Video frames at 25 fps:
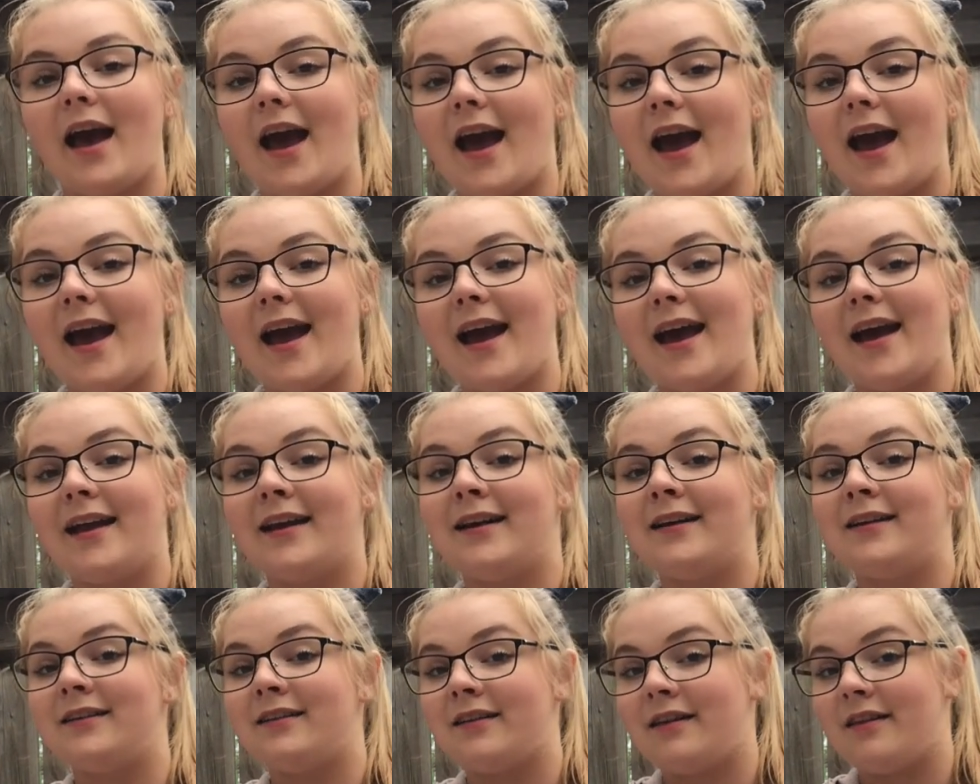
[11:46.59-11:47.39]

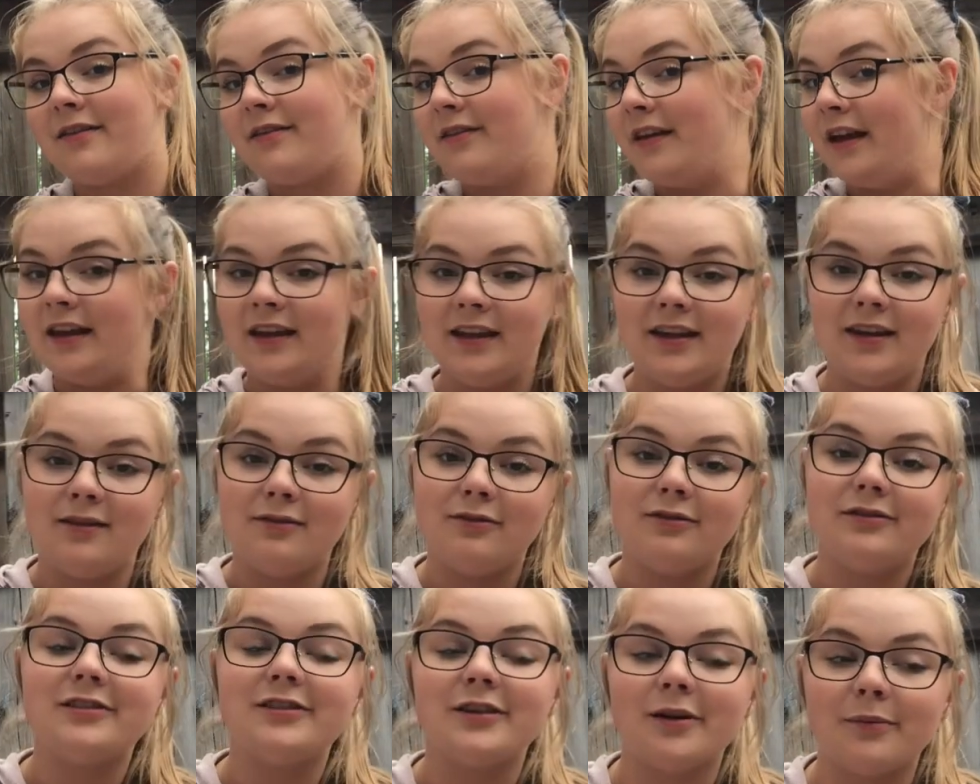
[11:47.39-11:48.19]
And thank
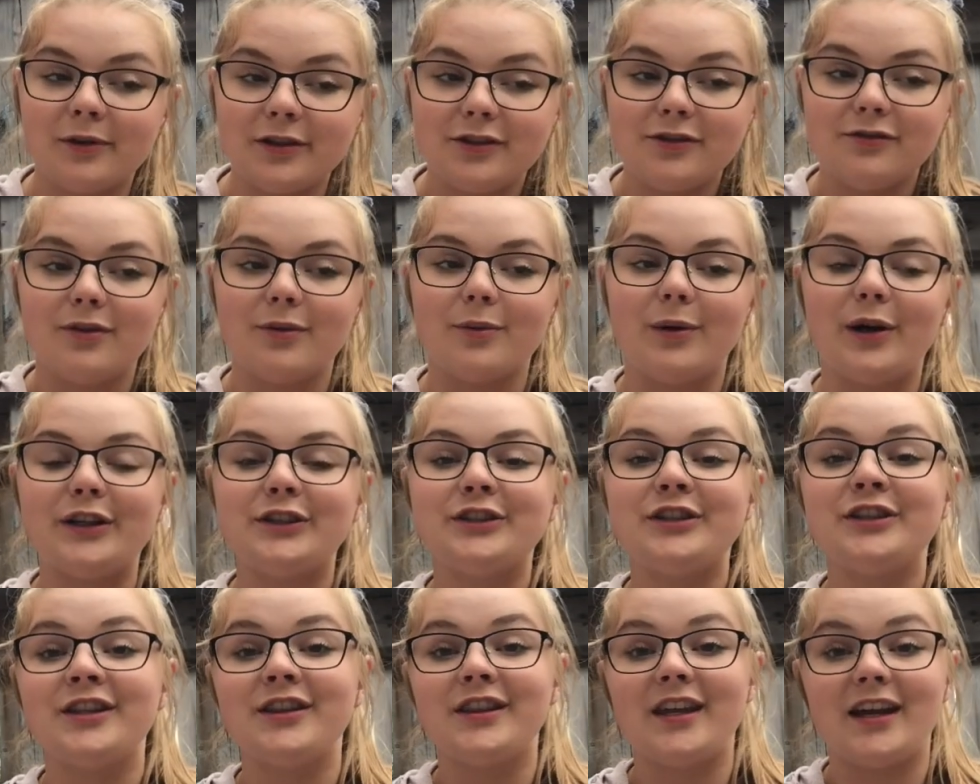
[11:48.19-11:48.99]
you so much for
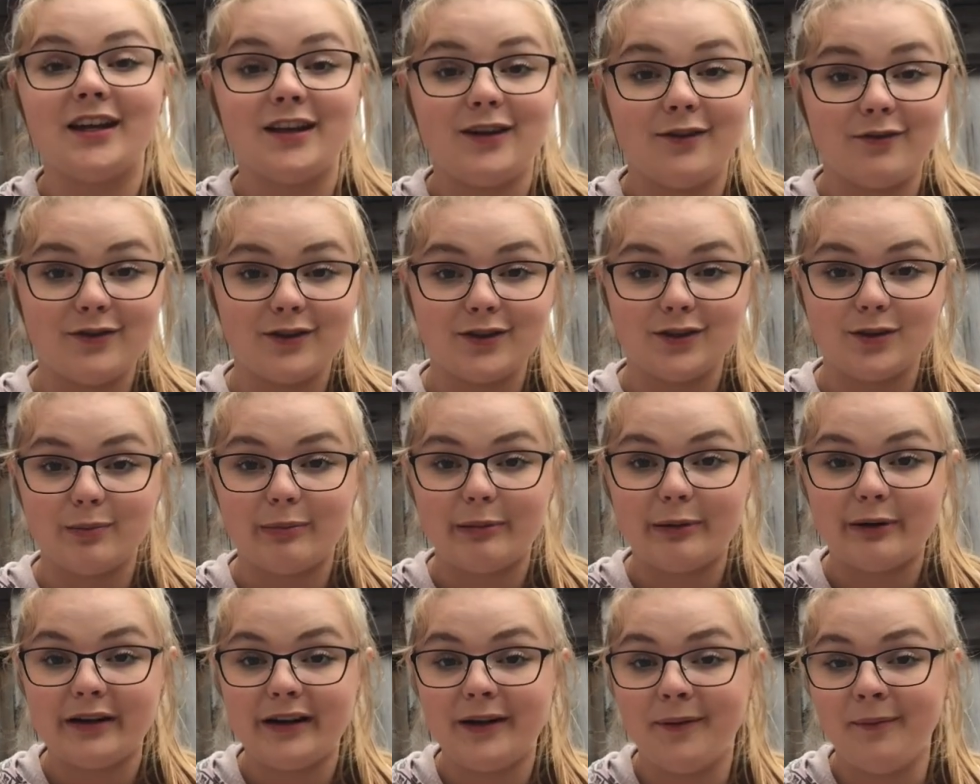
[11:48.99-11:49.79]
watching. Thank you for
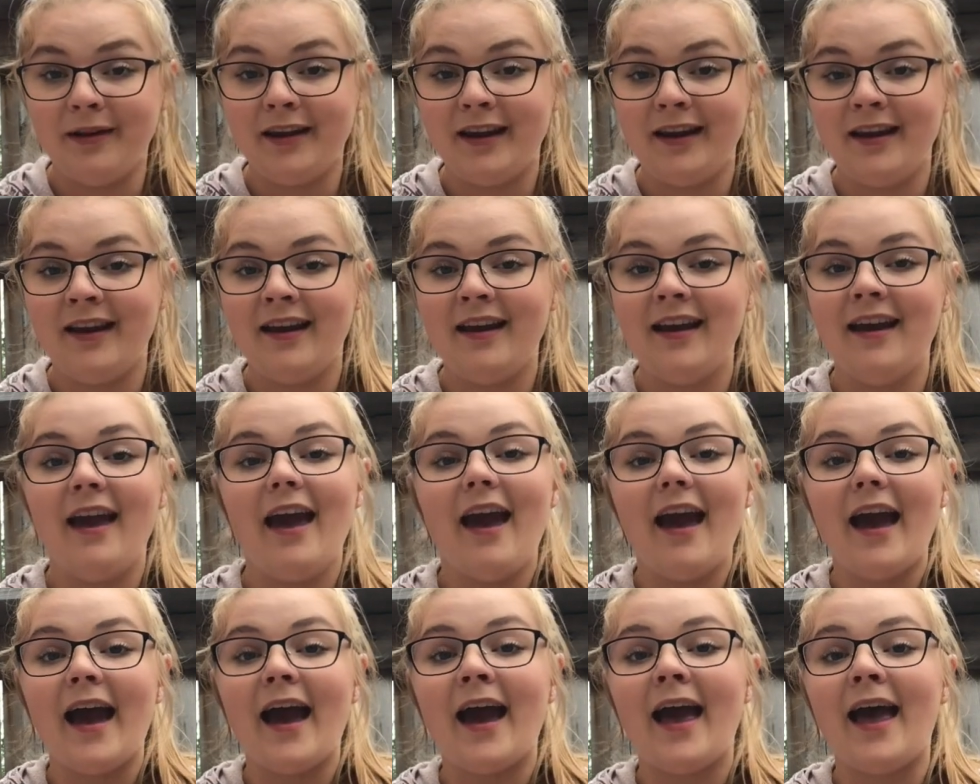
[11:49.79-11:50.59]
supporting me,
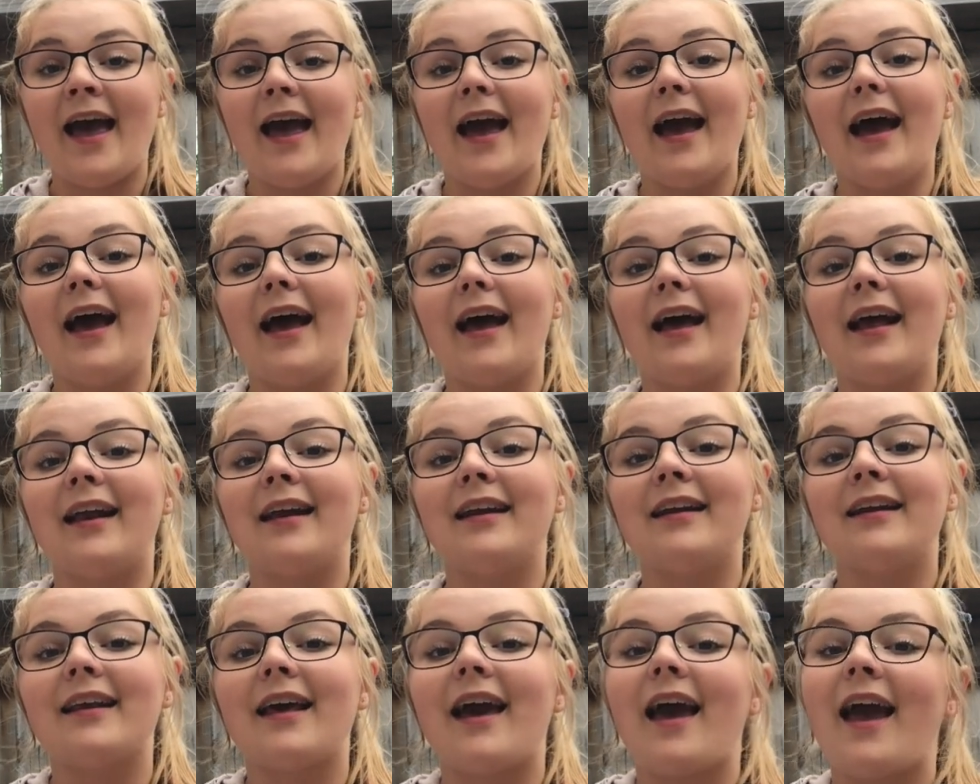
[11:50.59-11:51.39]

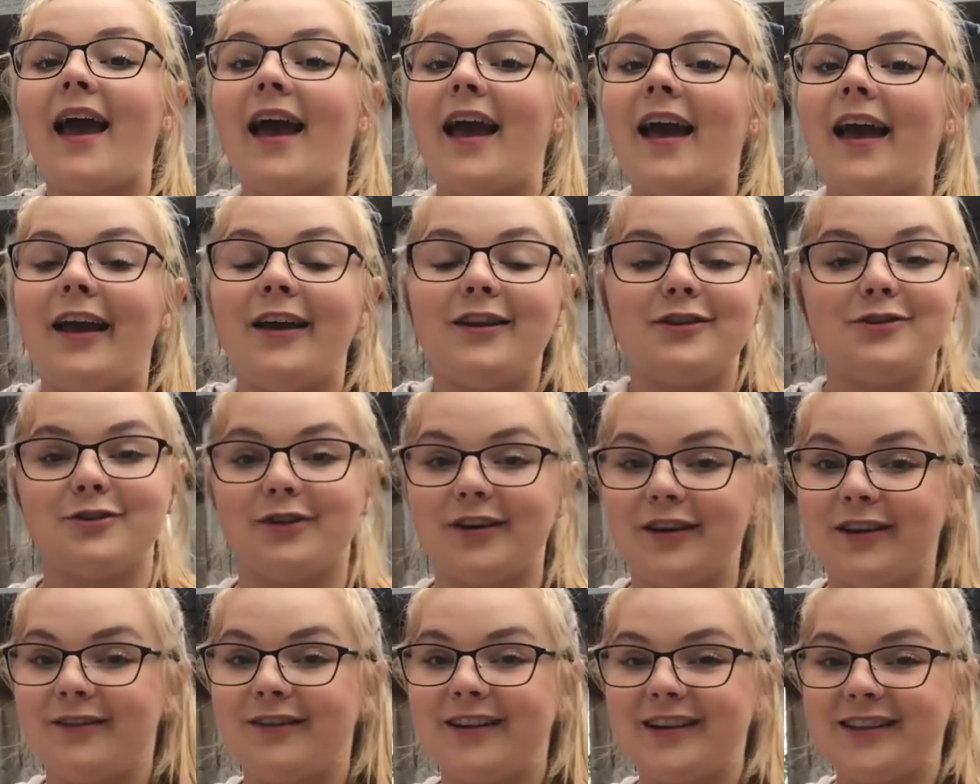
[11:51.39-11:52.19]
and
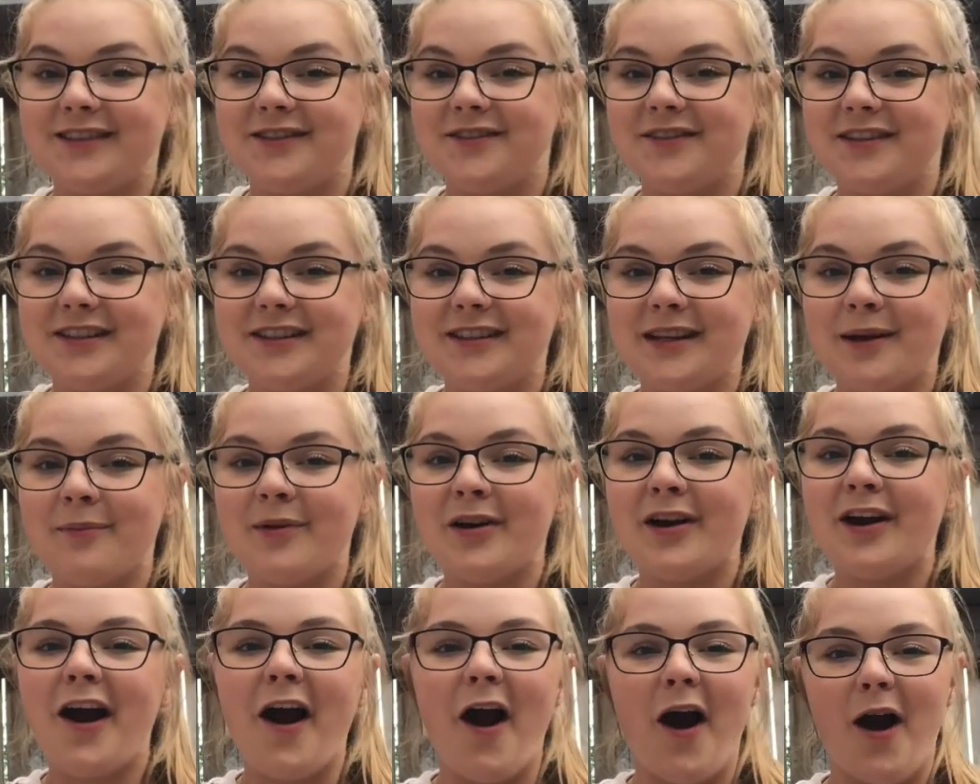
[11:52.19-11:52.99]
enjoy the rest of your
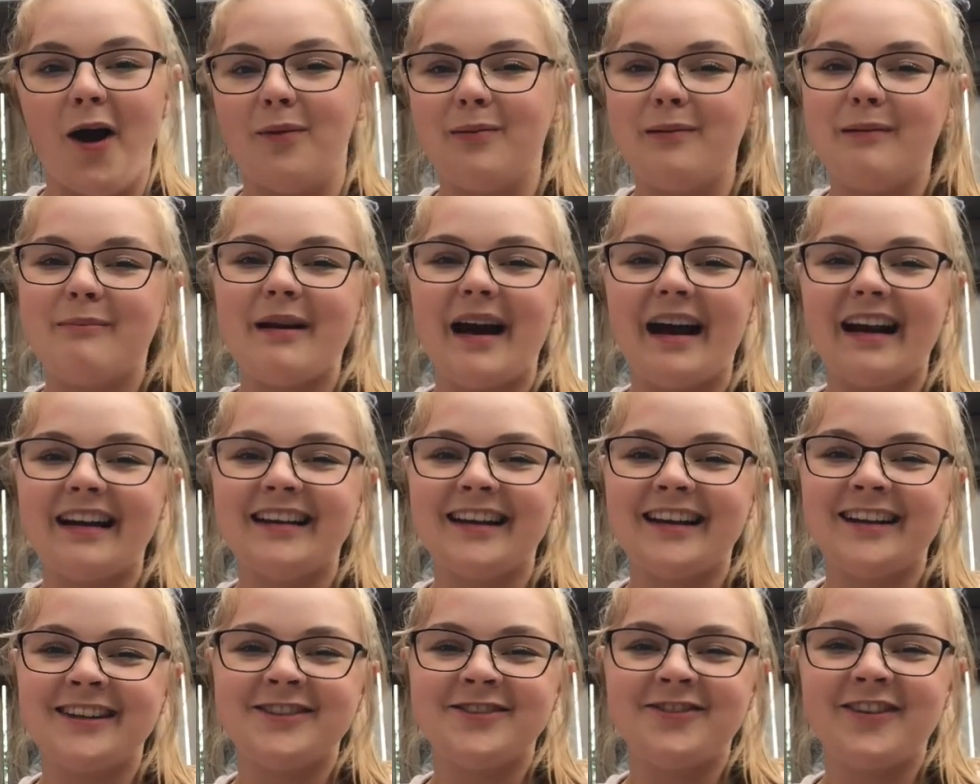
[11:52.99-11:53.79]
summer. I'll be back
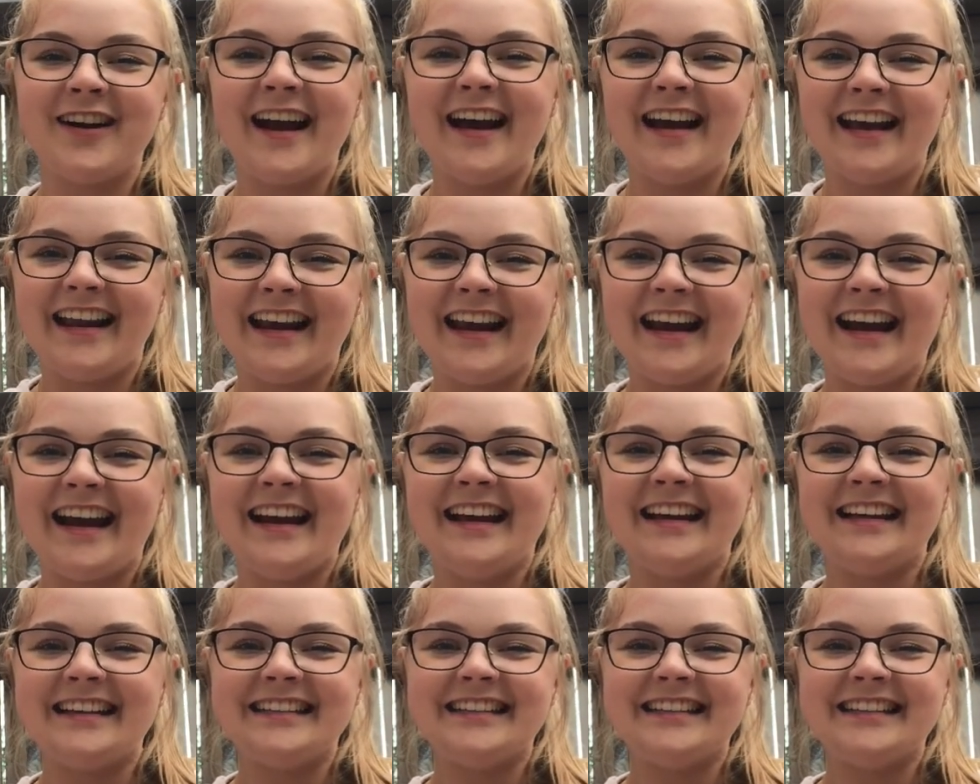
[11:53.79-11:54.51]
next Friday.